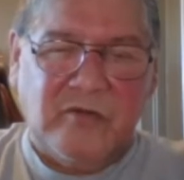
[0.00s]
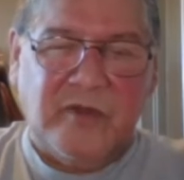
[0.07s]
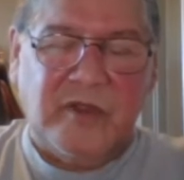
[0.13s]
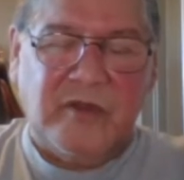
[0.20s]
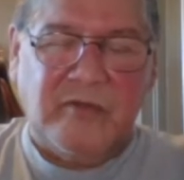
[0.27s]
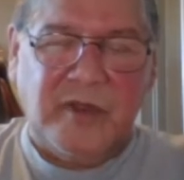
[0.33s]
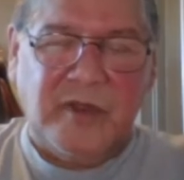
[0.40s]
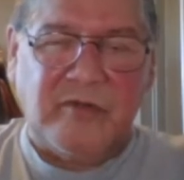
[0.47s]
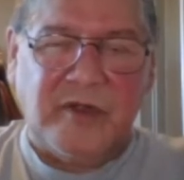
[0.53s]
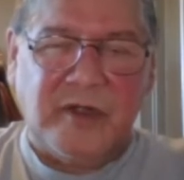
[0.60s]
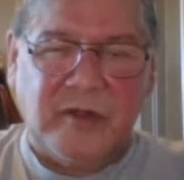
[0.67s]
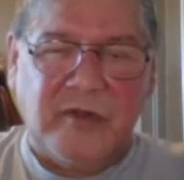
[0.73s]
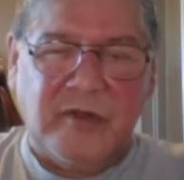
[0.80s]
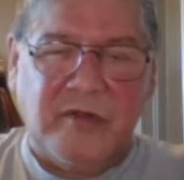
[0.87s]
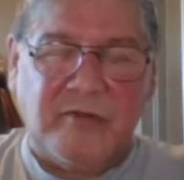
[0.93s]
We, we
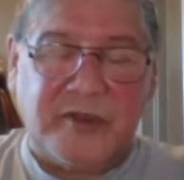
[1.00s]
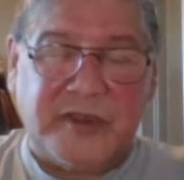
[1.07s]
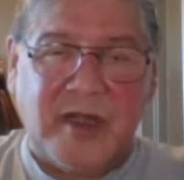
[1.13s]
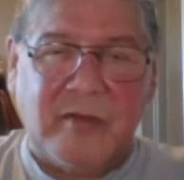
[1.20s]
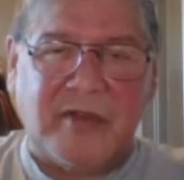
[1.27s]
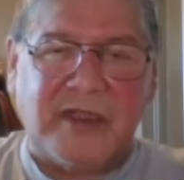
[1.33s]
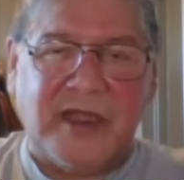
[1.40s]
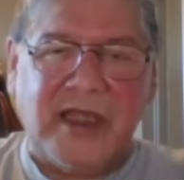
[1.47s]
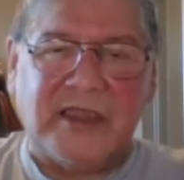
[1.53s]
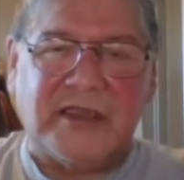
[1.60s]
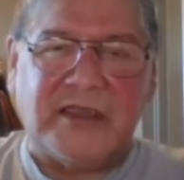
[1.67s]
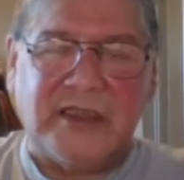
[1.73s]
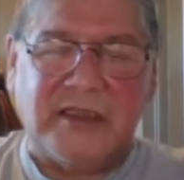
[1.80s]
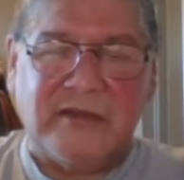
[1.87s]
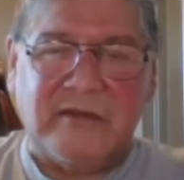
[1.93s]
were we were
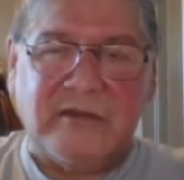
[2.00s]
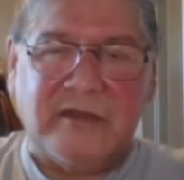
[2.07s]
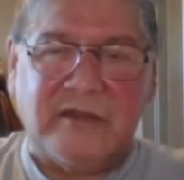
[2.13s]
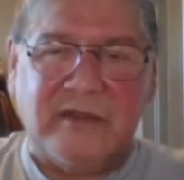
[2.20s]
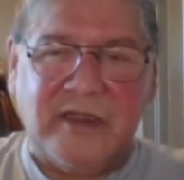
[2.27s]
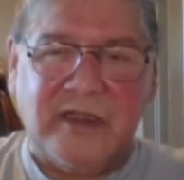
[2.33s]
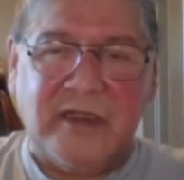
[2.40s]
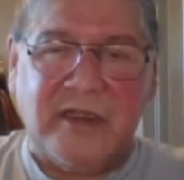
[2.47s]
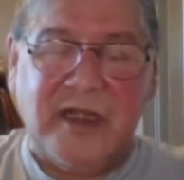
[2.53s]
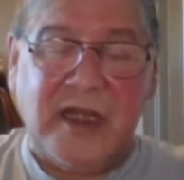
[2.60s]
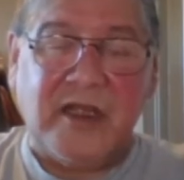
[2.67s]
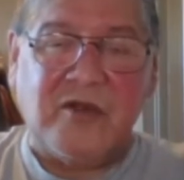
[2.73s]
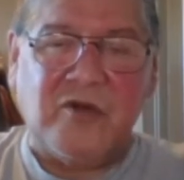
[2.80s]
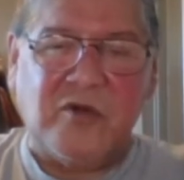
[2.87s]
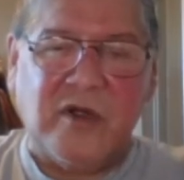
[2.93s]
traumatized into
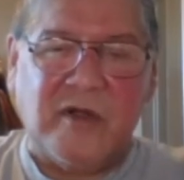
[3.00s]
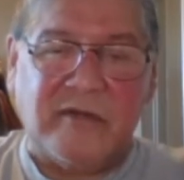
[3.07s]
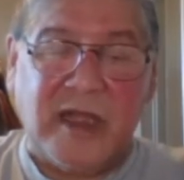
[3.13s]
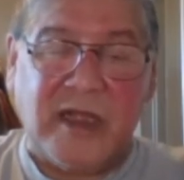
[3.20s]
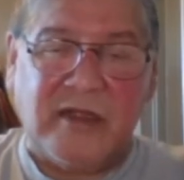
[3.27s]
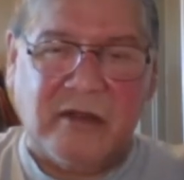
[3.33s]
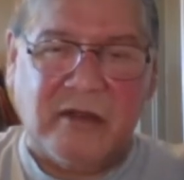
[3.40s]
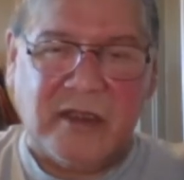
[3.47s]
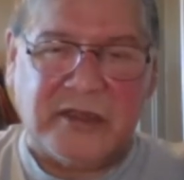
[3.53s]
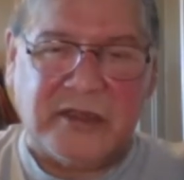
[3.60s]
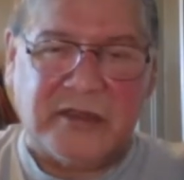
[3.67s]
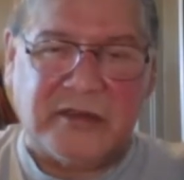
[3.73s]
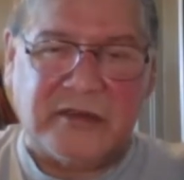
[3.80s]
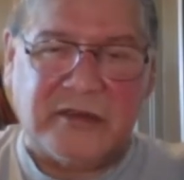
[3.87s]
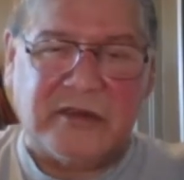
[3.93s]
letting go of that knowledge.